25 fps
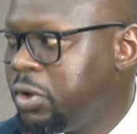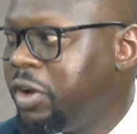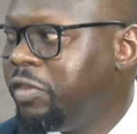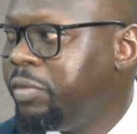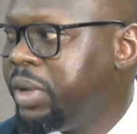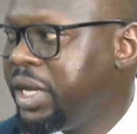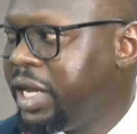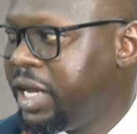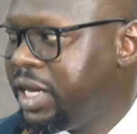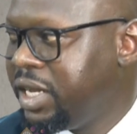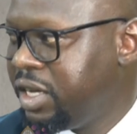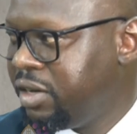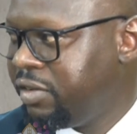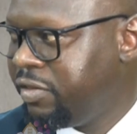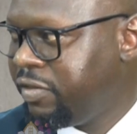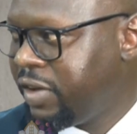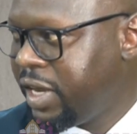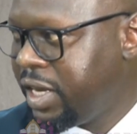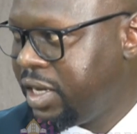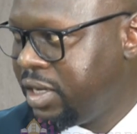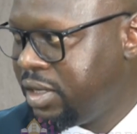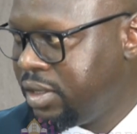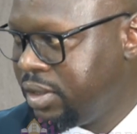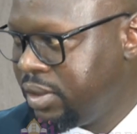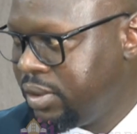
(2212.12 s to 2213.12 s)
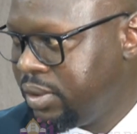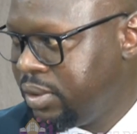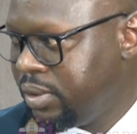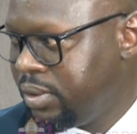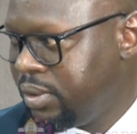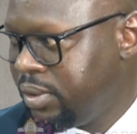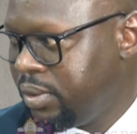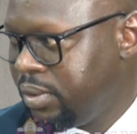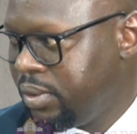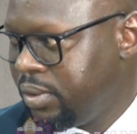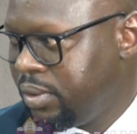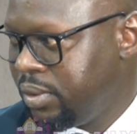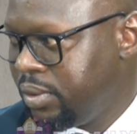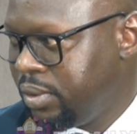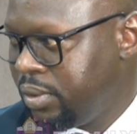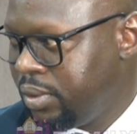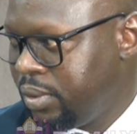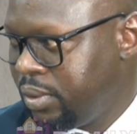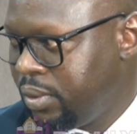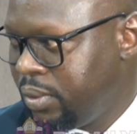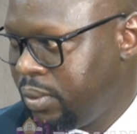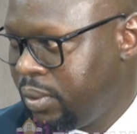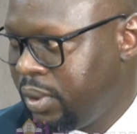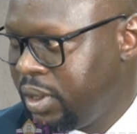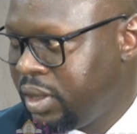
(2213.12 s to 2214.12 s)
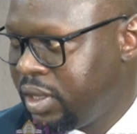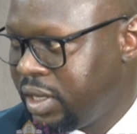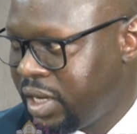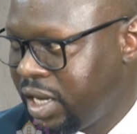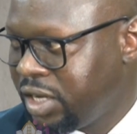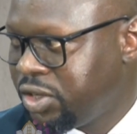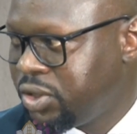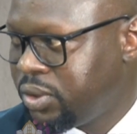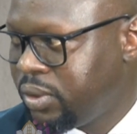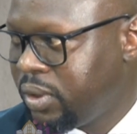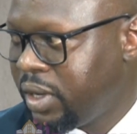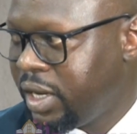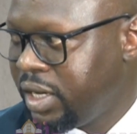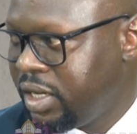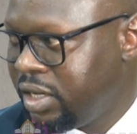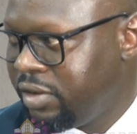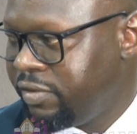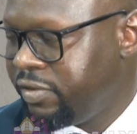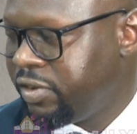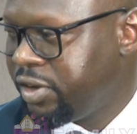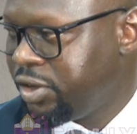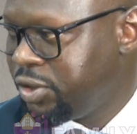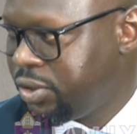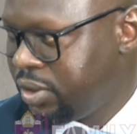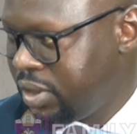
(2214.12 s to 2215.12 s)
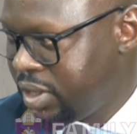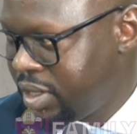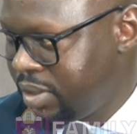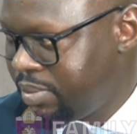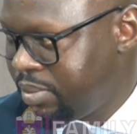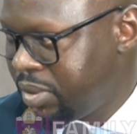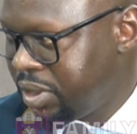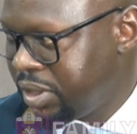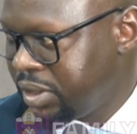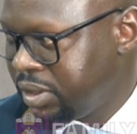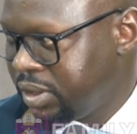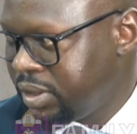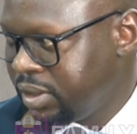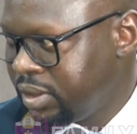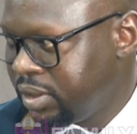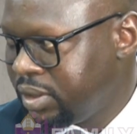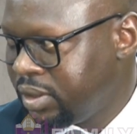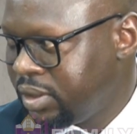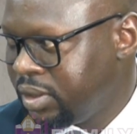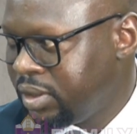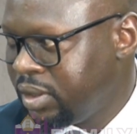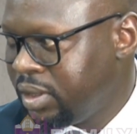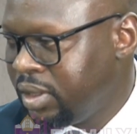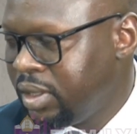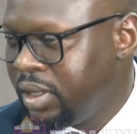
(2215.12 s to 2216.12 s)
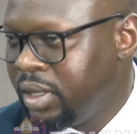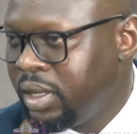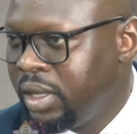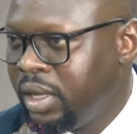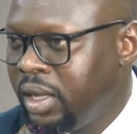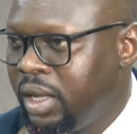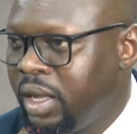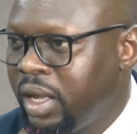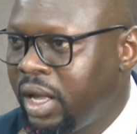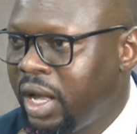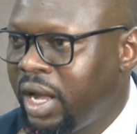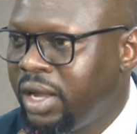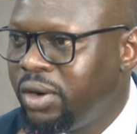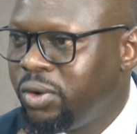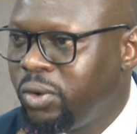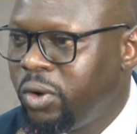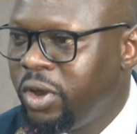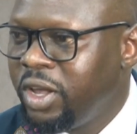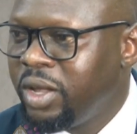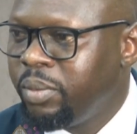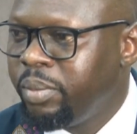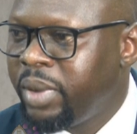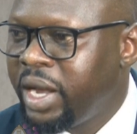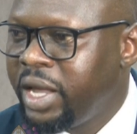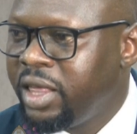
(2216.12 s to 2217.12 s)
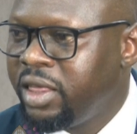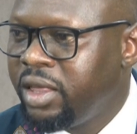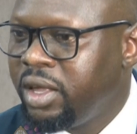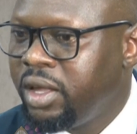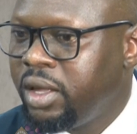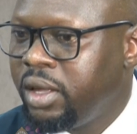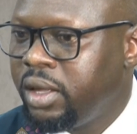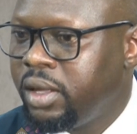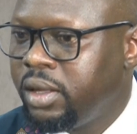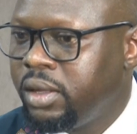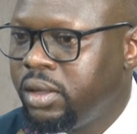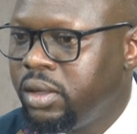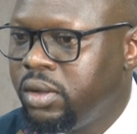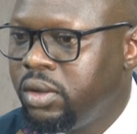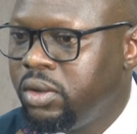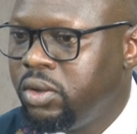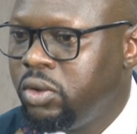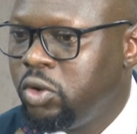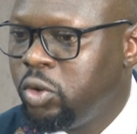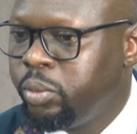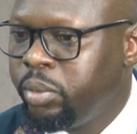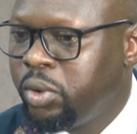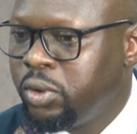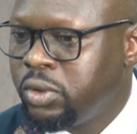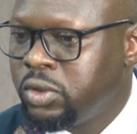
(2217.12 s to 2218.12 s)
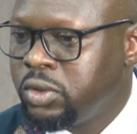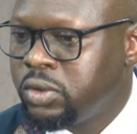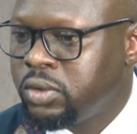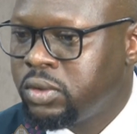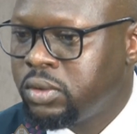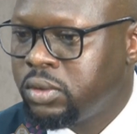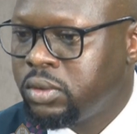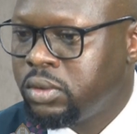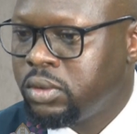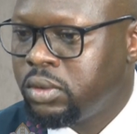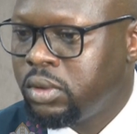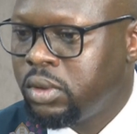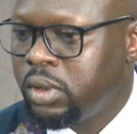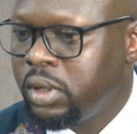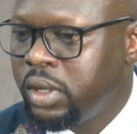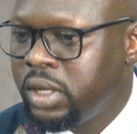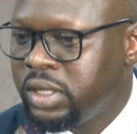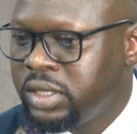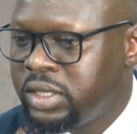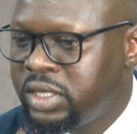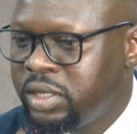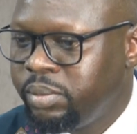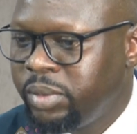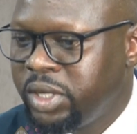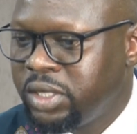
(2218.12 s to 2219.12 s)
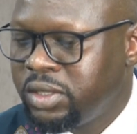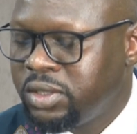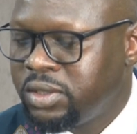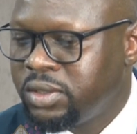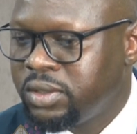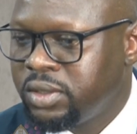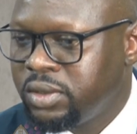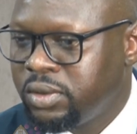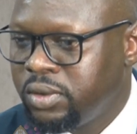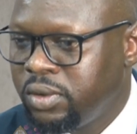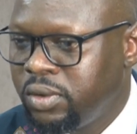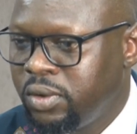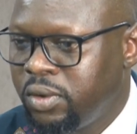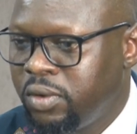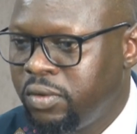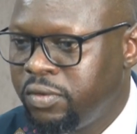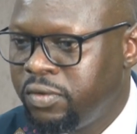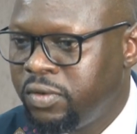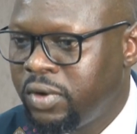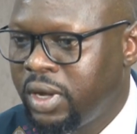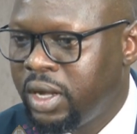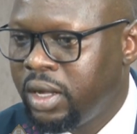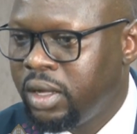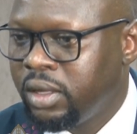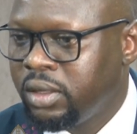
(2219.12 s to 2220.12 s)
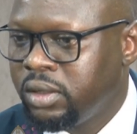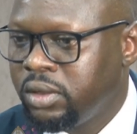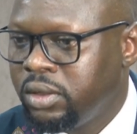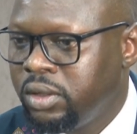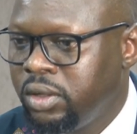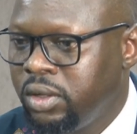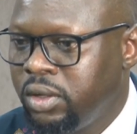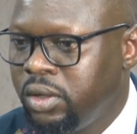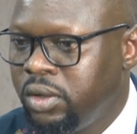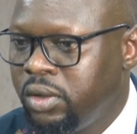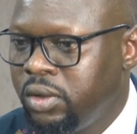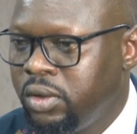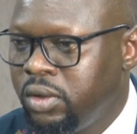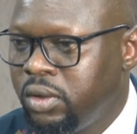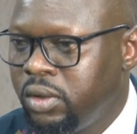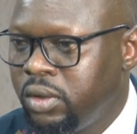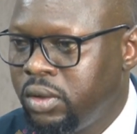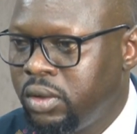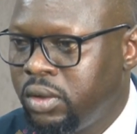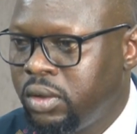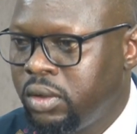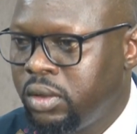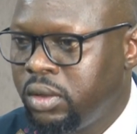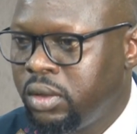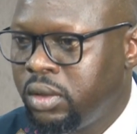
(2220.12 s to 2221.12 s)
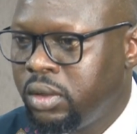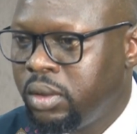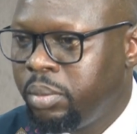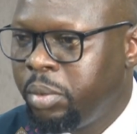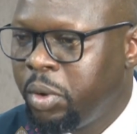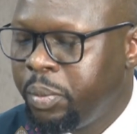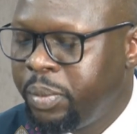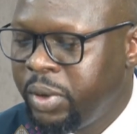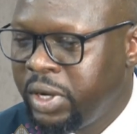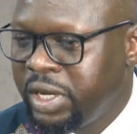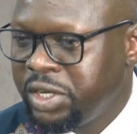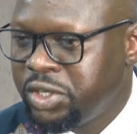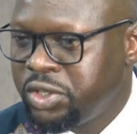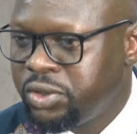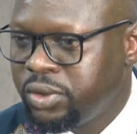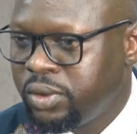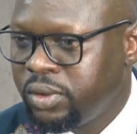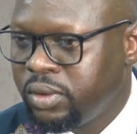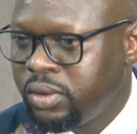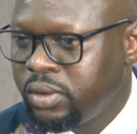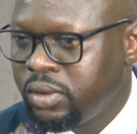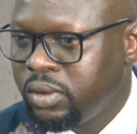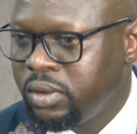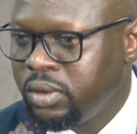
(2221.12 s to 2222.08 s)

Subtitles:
who have been identified with national identification numbers. And going by the UBOS estimates of the population